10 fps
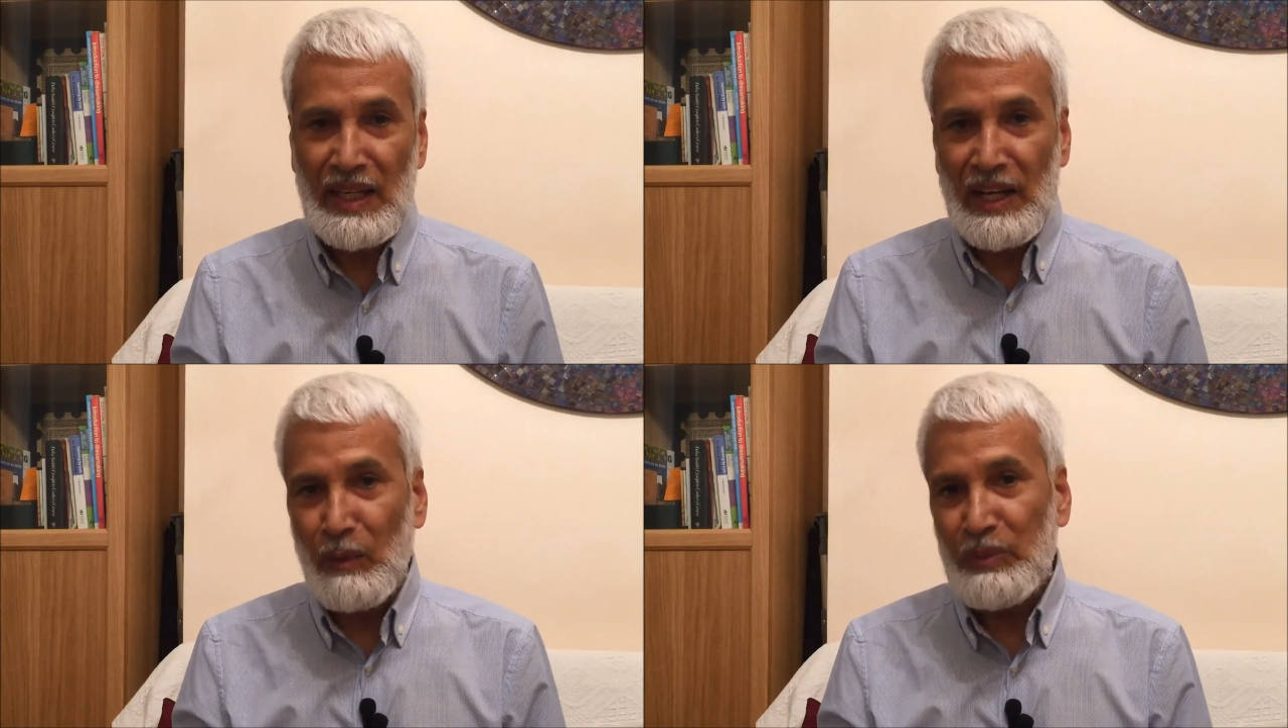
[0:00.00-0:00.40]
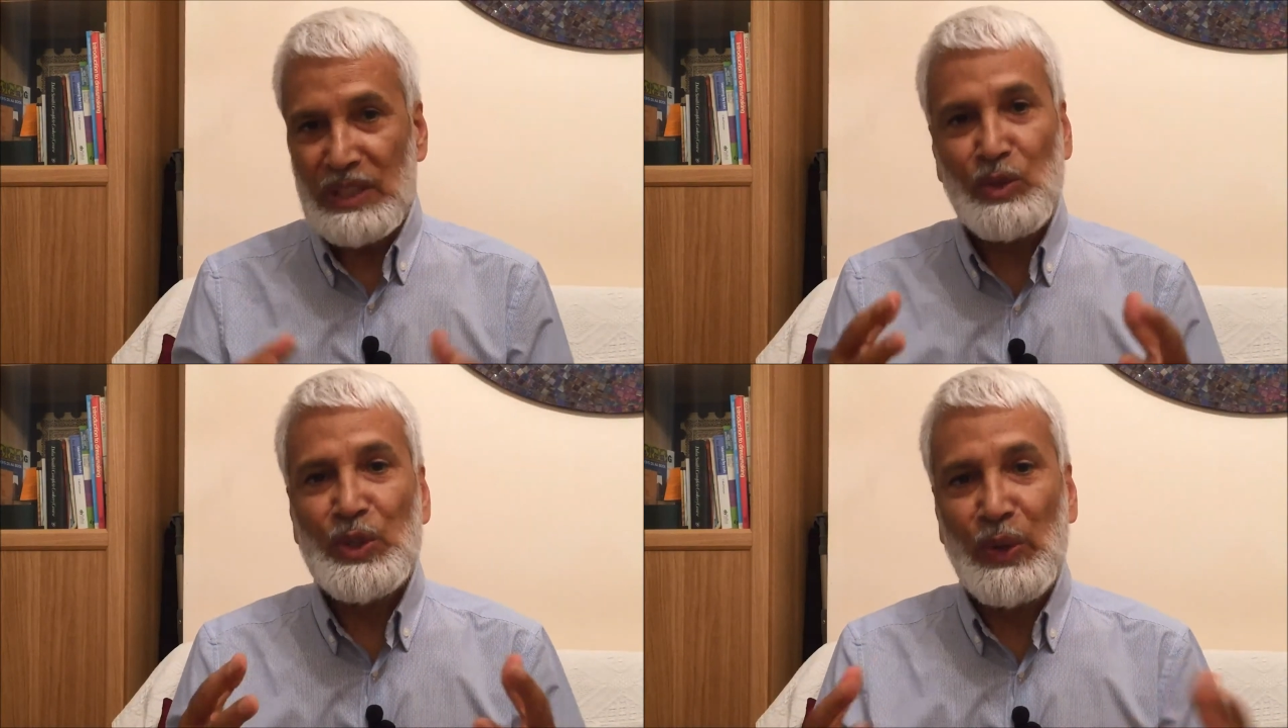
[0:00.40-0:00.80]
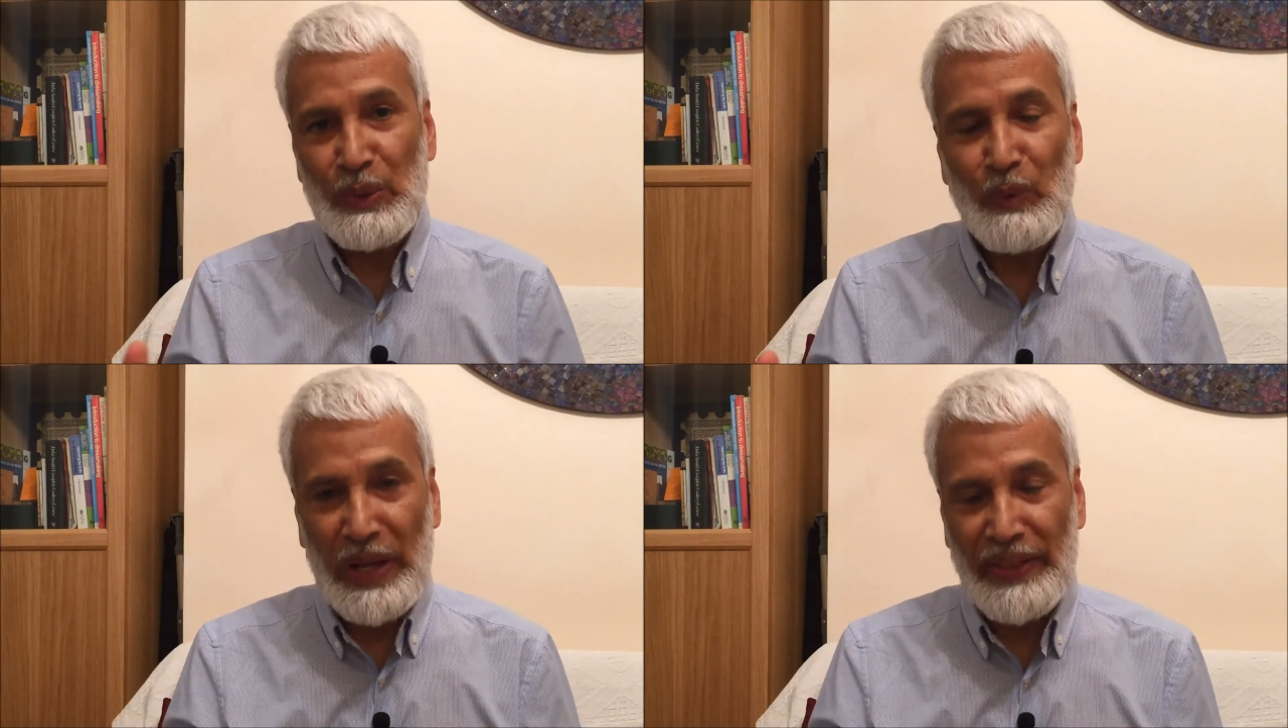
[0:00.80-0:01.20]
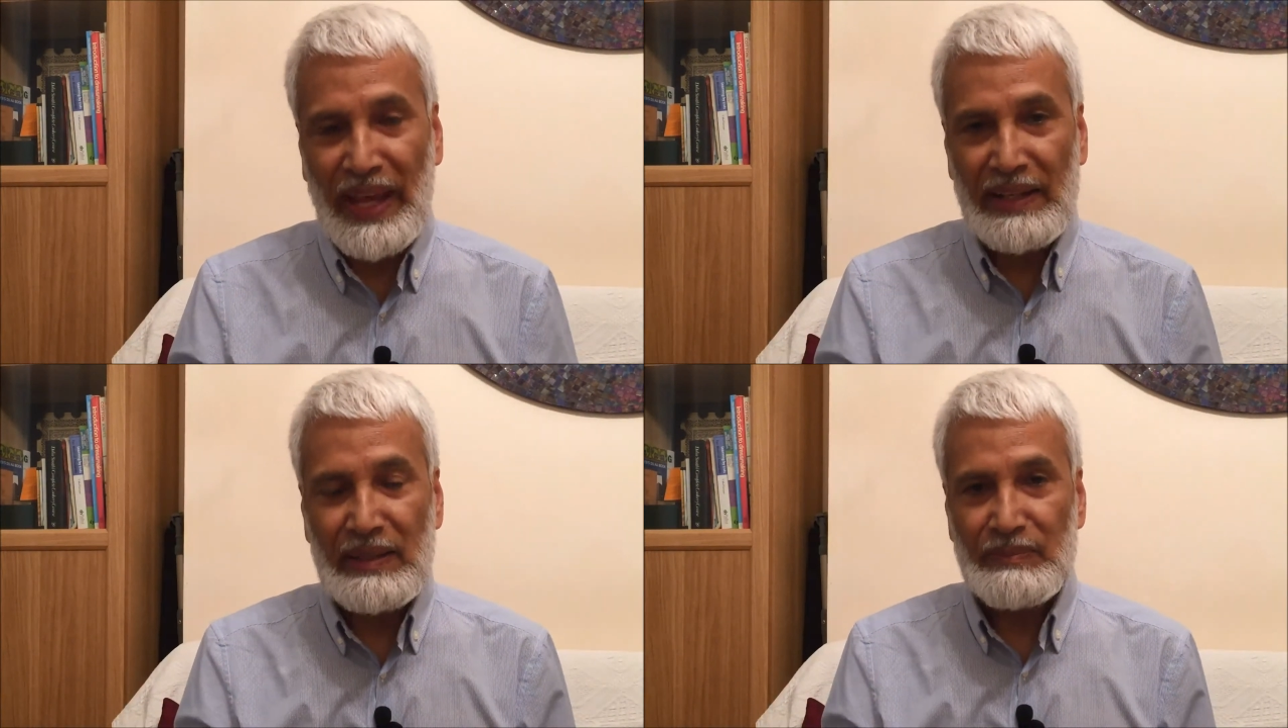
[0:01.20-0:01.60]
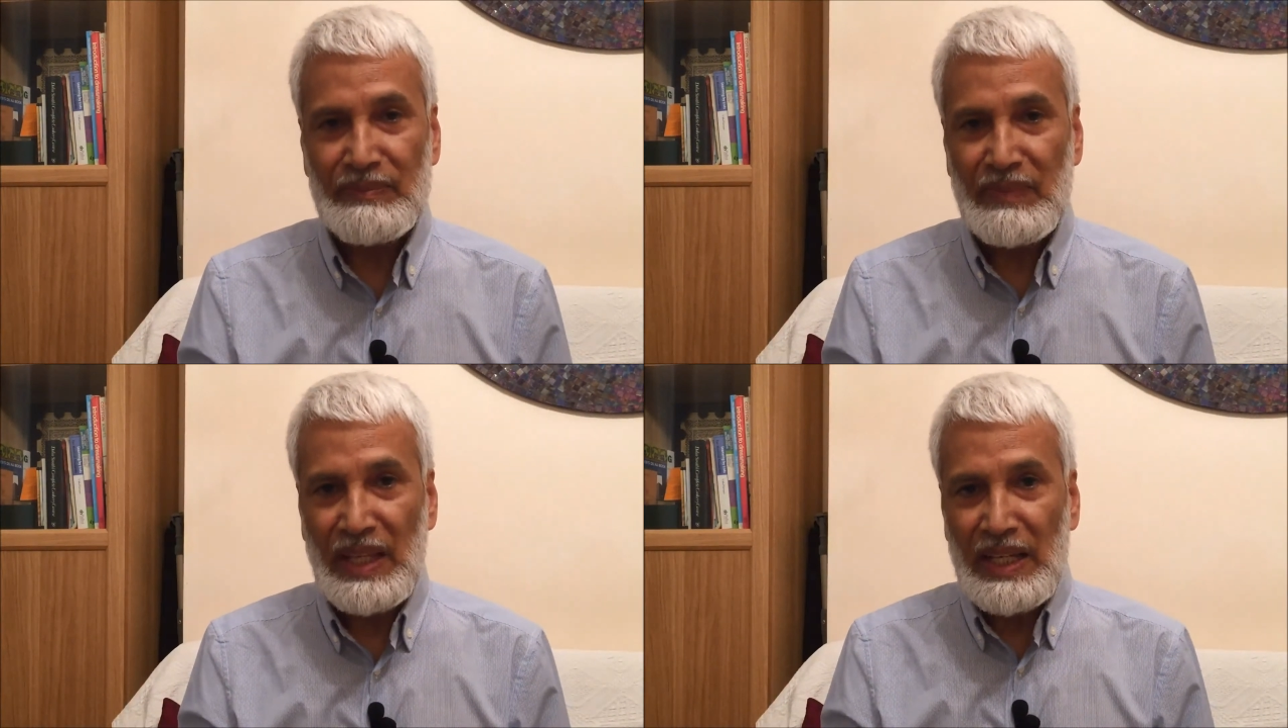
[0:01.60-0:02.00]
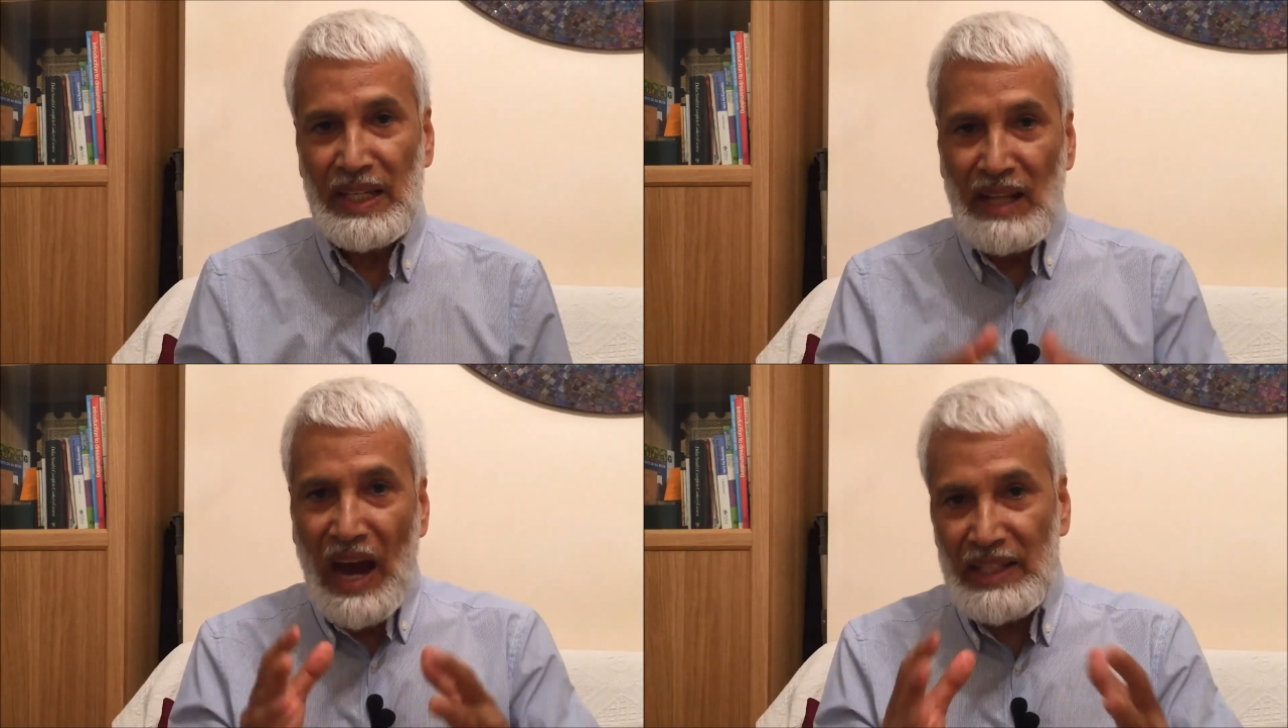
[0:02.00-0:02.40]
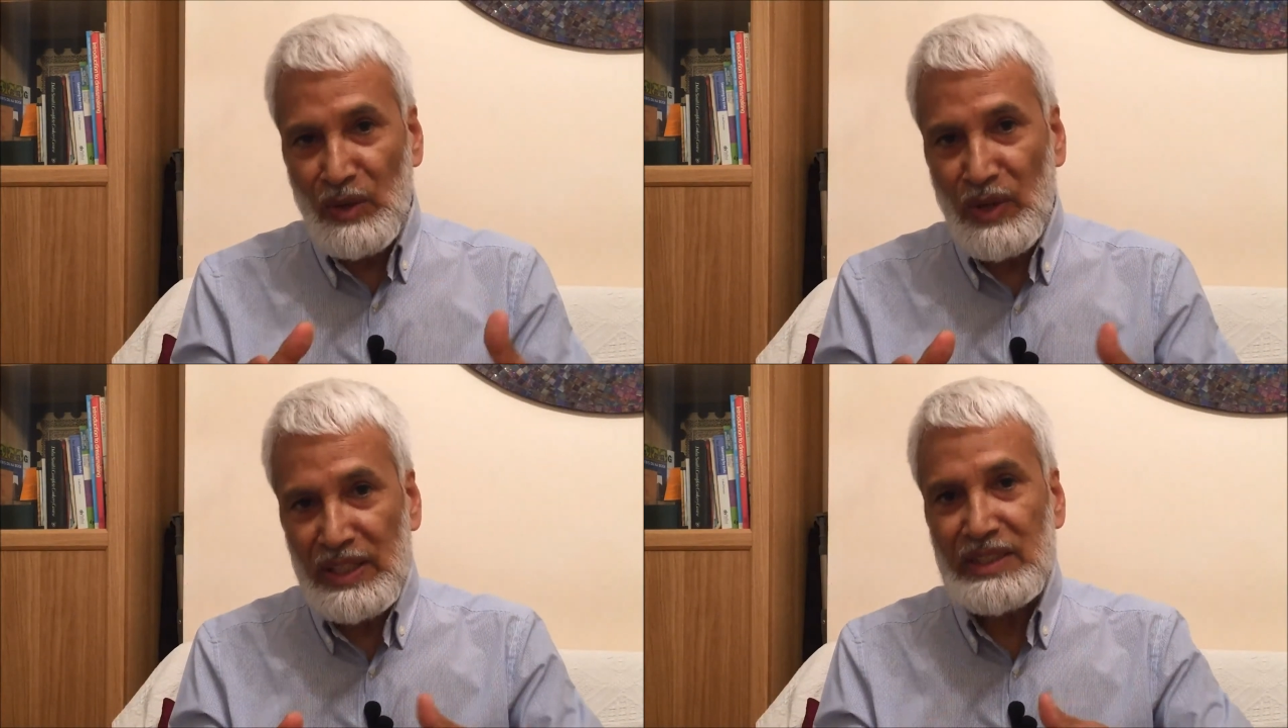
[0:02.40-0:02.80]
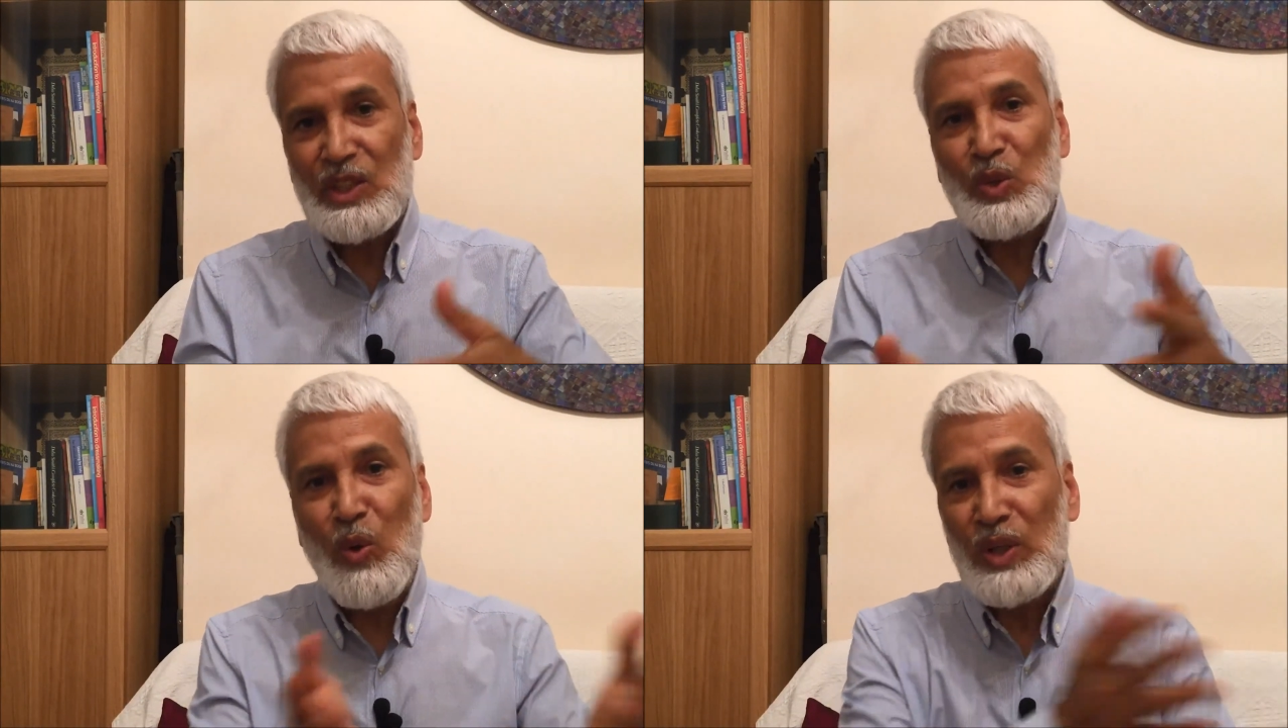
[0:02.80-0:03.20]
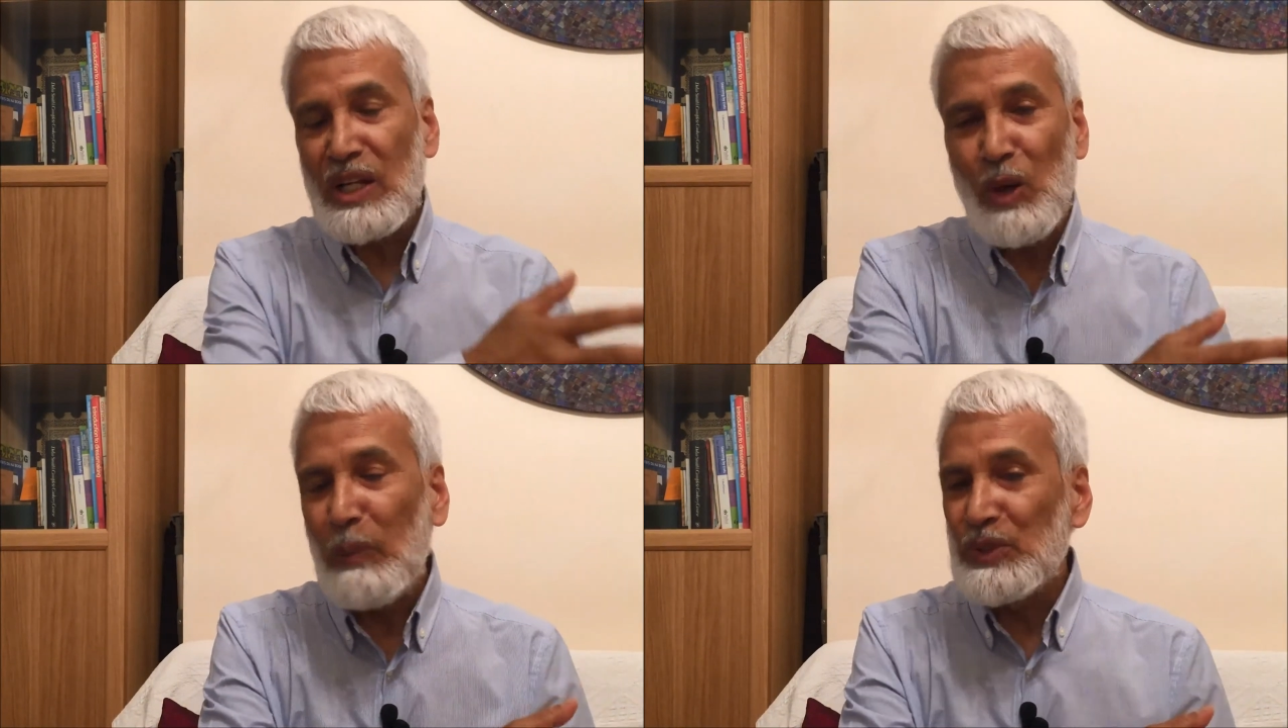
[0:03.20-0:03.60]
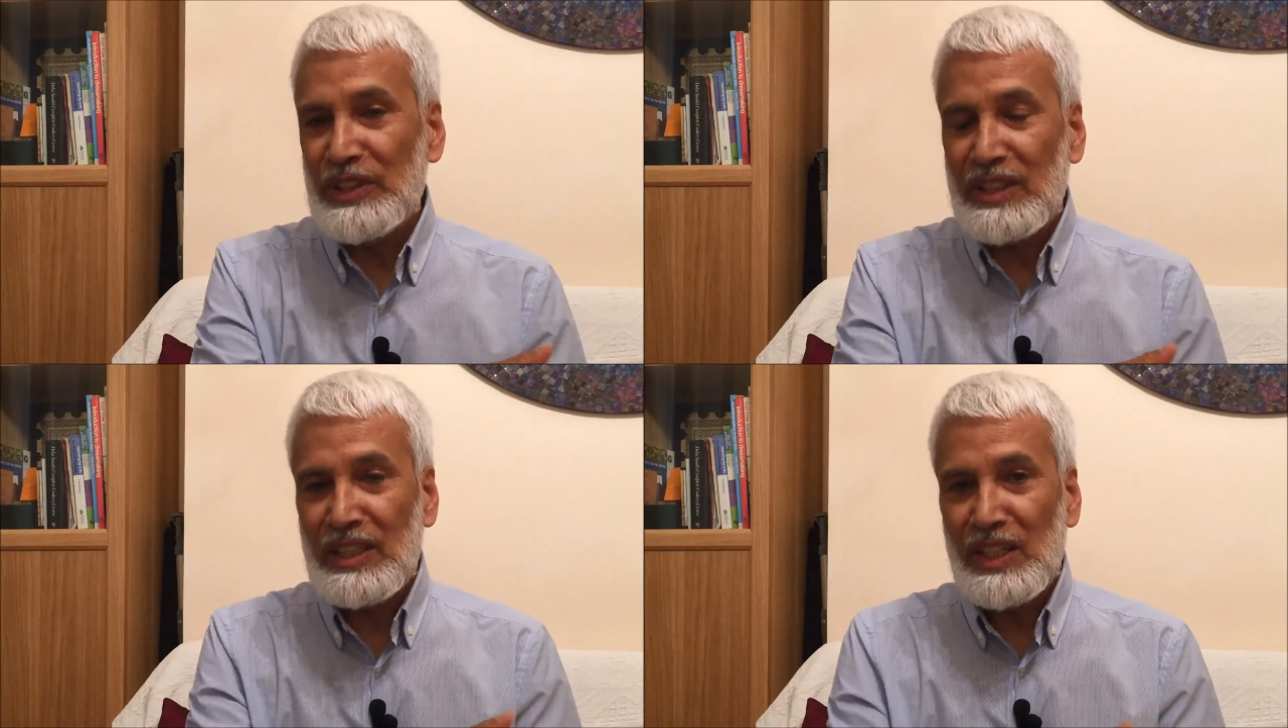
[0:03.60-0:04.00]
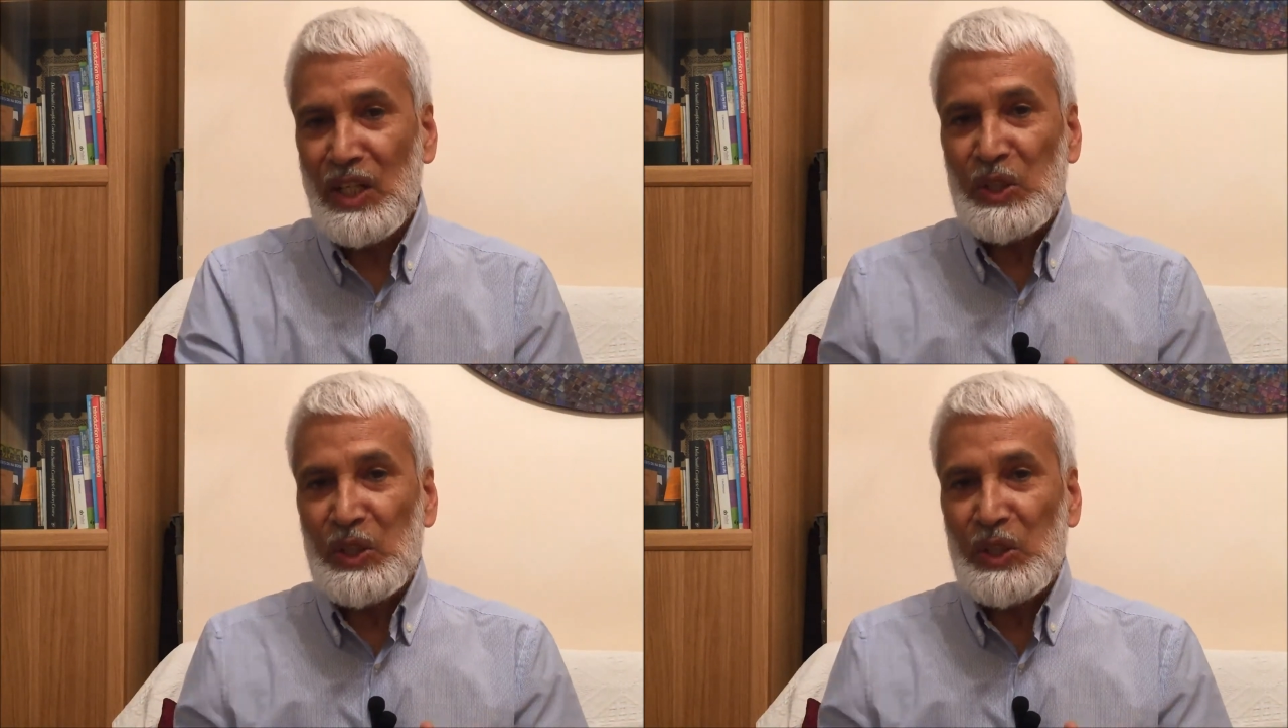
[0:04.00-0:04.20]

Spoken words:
and obviously we don't want that. The other one is totally opposite,